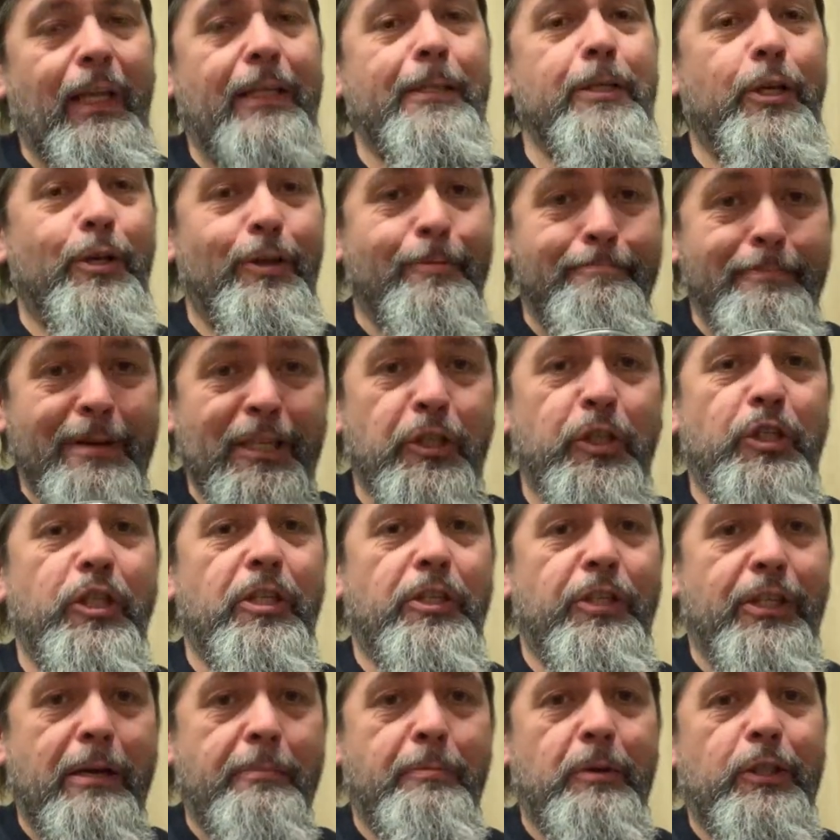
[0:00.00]
You can
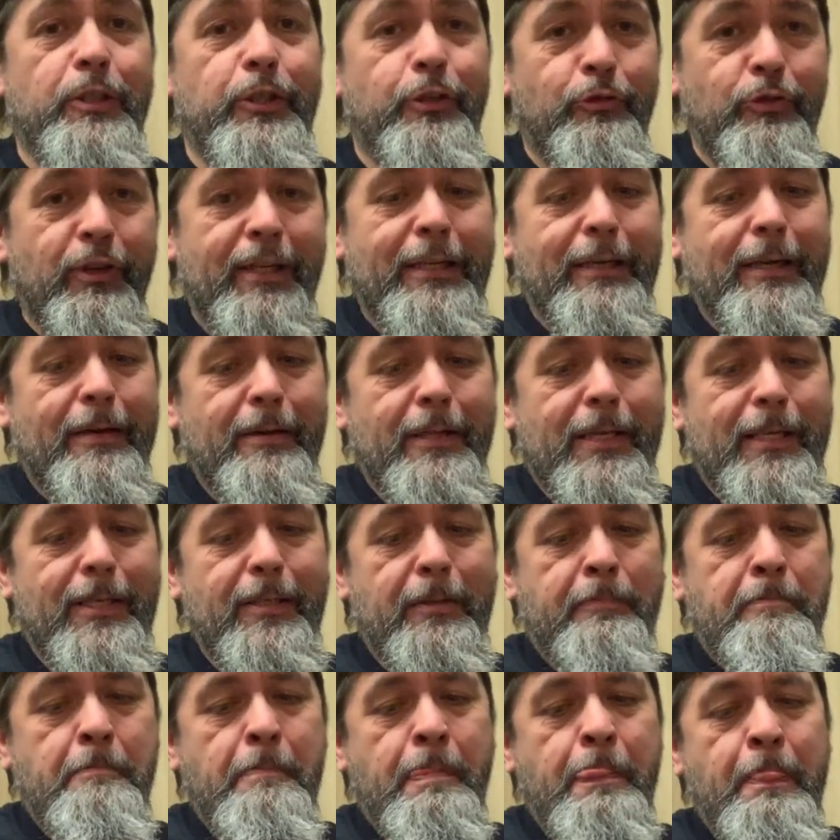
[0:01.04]
misjudge how much you drink out of
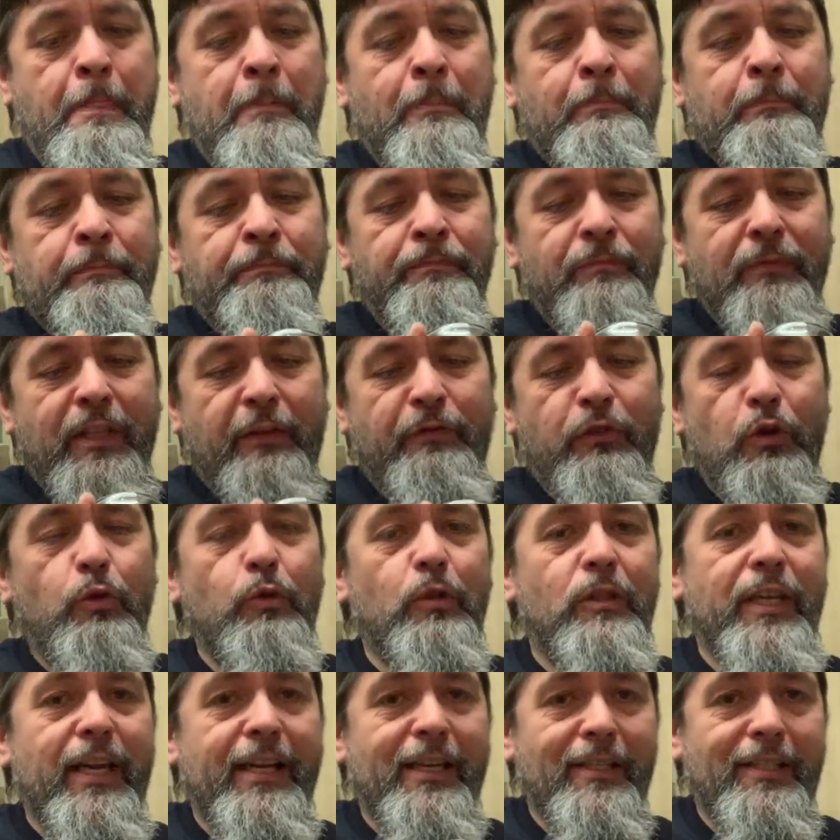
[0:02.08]
this.
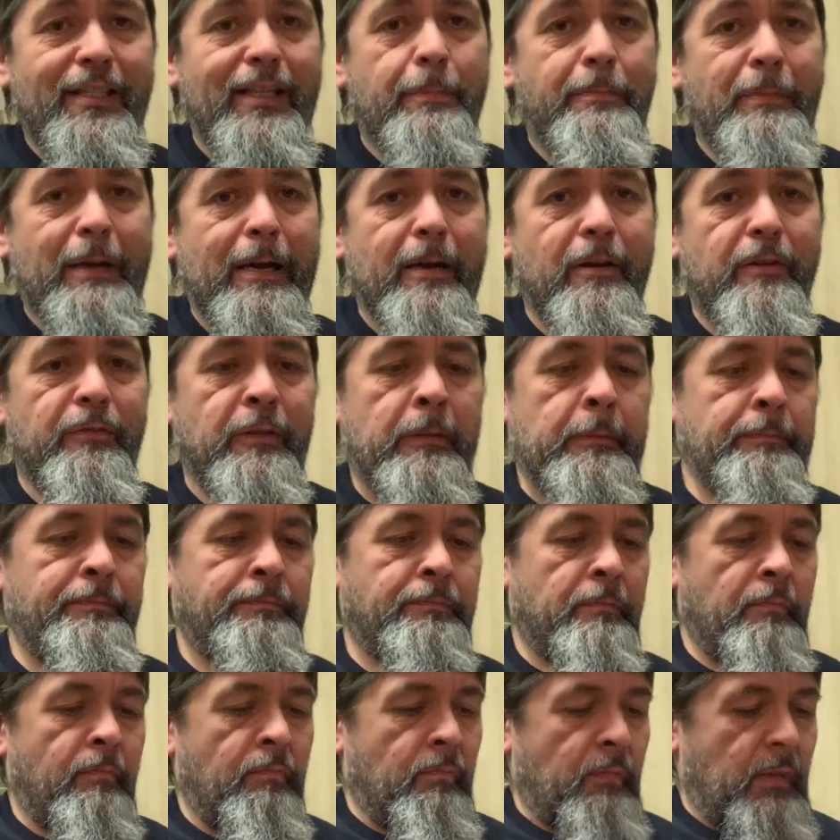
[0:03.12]
Difficult to take a sip out of.
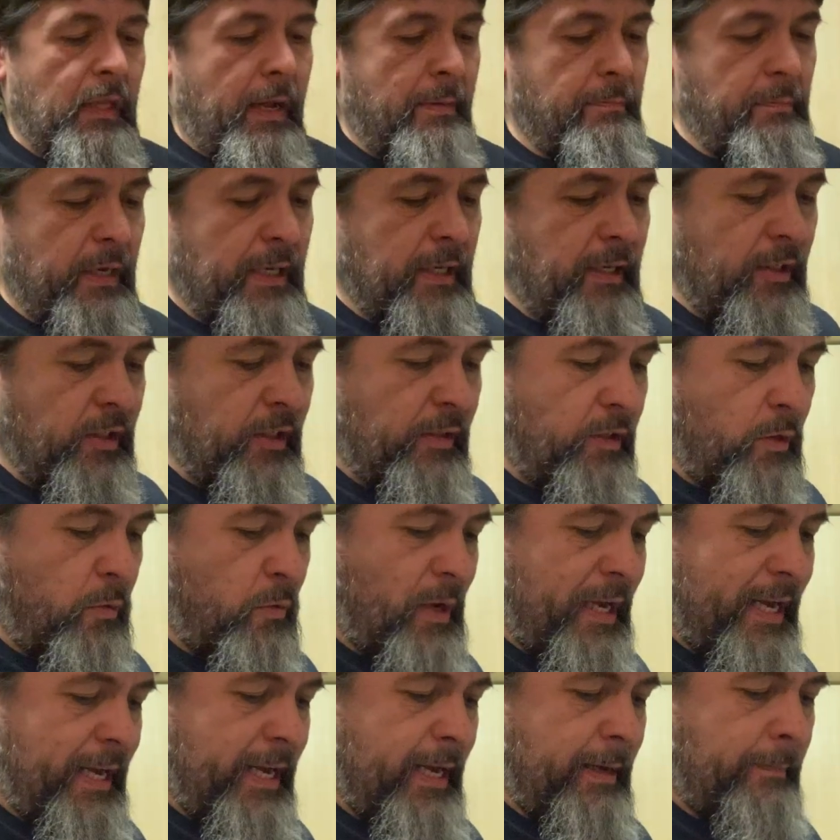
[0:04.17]
And because of the
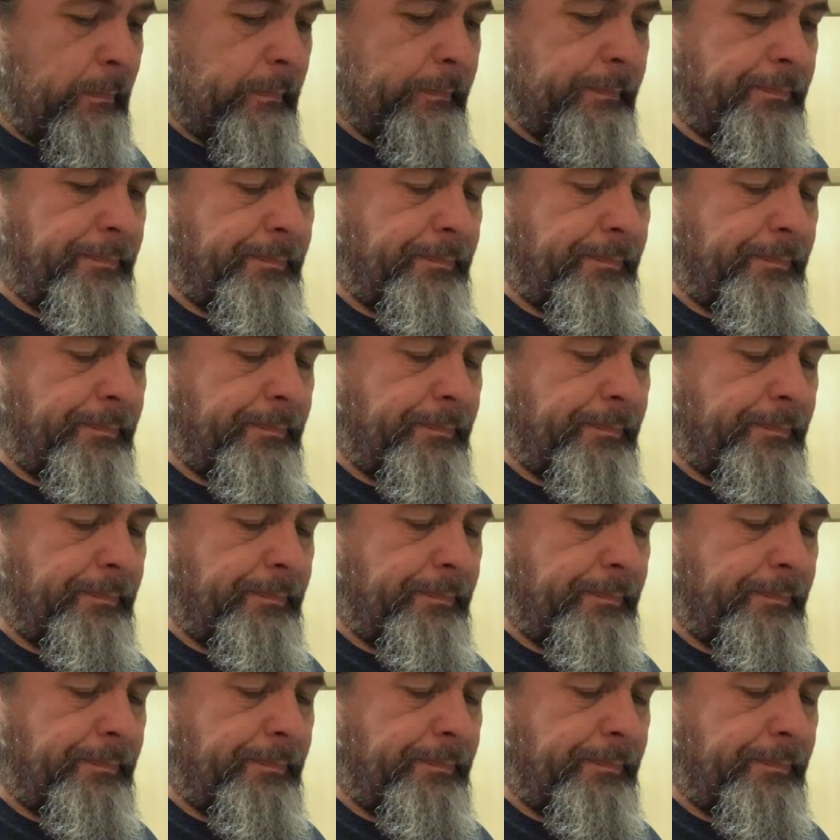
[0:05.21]
way it